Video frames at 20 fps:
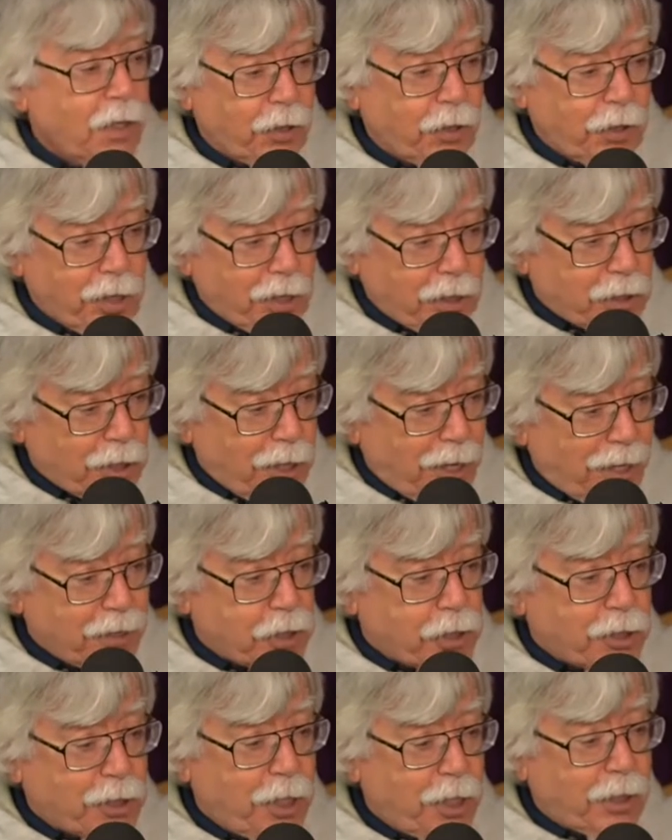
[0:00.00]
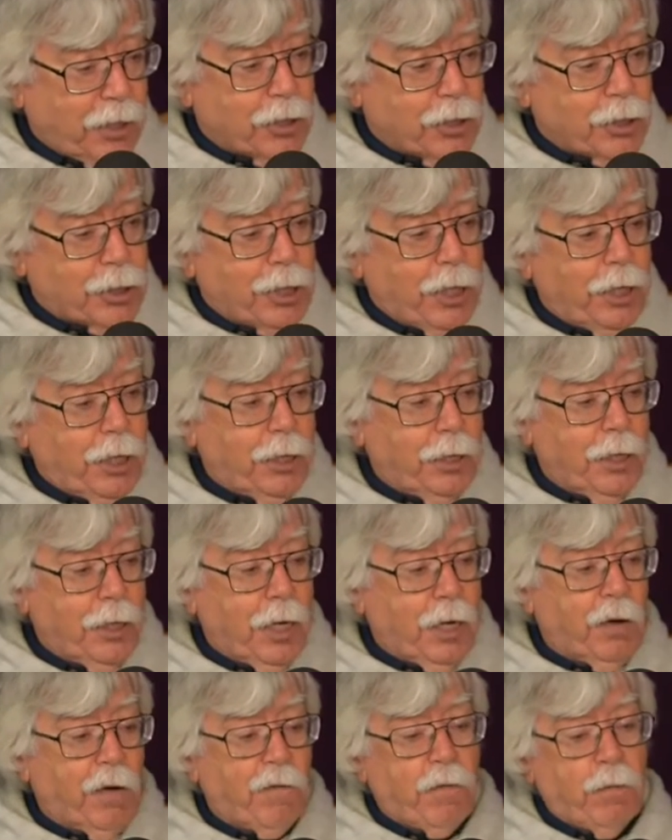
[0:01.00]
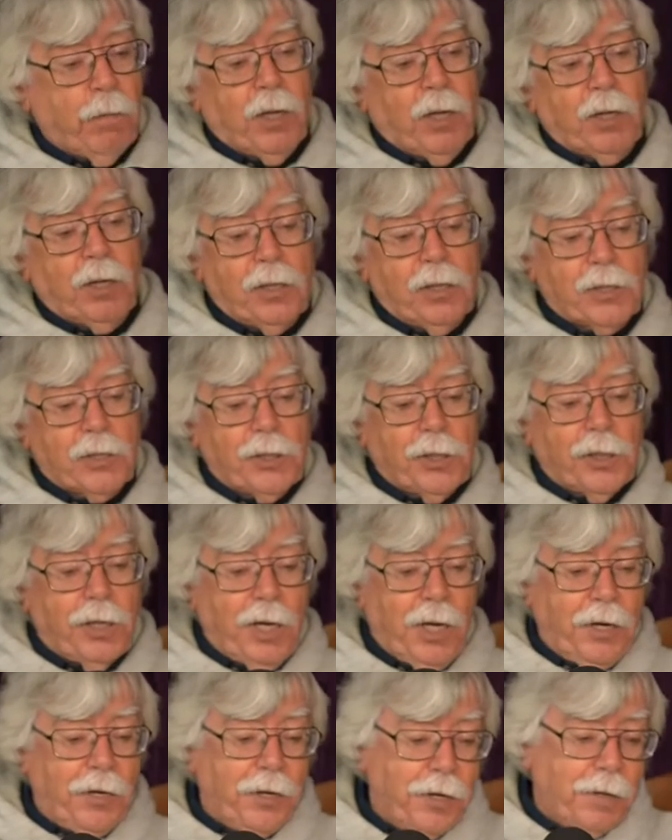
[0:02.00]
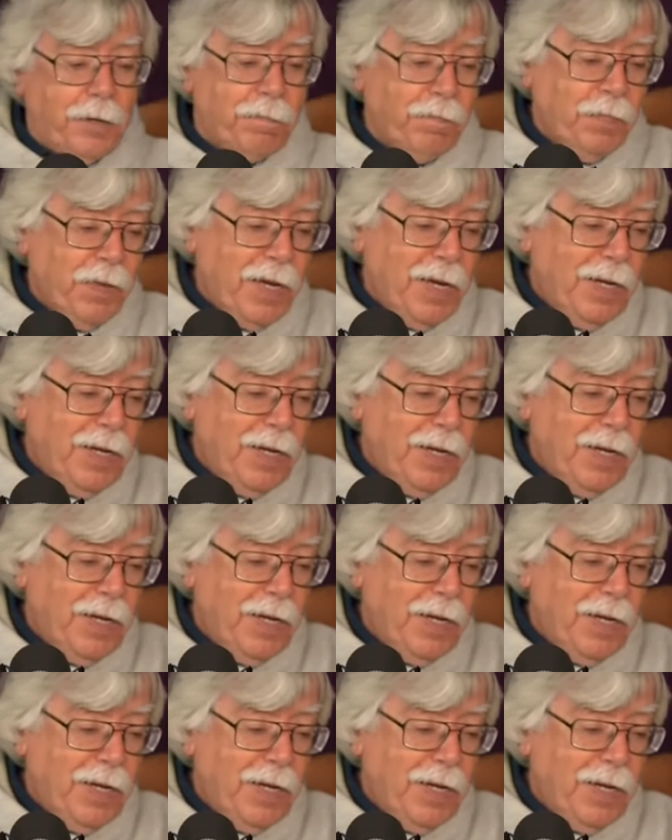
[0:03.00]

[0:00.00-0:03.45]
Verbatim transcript: the ex Aztec, the San Diegan from La Costa Canyon.